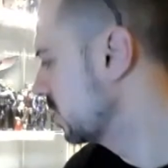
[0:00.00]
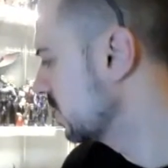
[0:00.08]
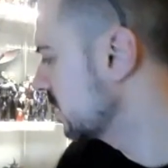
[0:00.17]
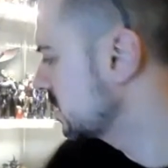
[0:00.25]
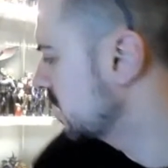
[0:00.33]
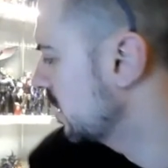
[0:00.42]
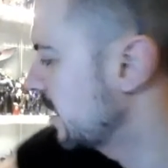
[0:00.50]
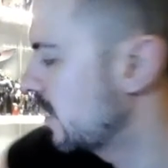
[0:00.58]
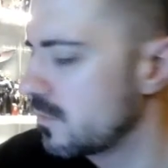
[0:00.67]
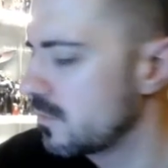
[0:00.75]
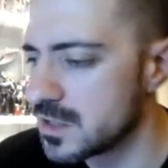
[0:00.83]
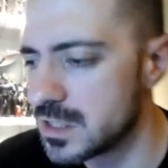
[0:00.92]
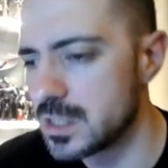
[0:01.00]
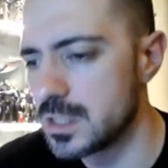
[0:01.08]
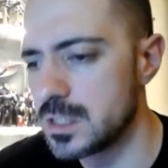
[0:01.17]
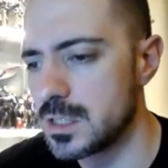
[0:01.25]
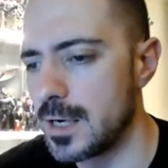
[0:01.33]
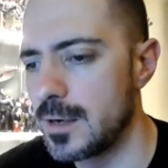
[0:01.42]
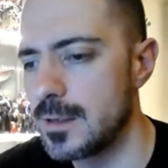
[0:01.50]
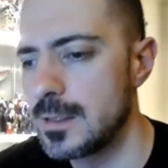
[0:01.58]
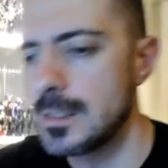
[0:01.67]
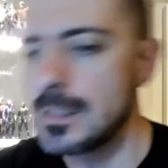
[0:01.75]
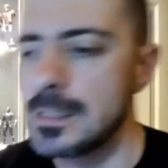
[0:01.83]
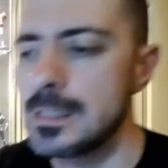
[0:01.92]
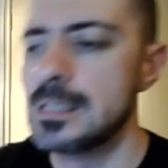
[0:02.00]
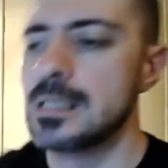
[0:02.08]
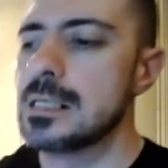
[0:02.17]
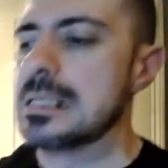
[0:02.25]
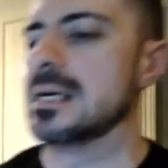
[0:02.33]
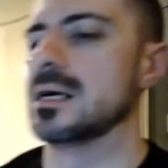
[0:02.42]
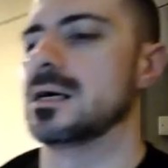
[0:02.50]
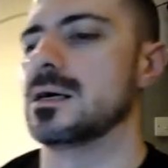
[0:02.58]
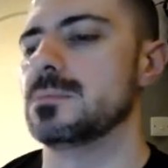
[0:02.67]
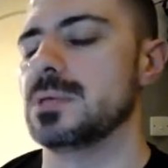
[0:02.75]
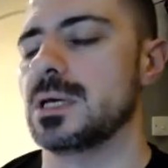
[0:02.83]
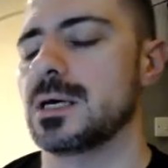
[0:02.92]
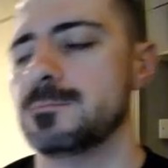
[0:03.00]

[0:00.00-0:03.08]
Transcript: I'm going to turn that off because it's going to die. But yeah,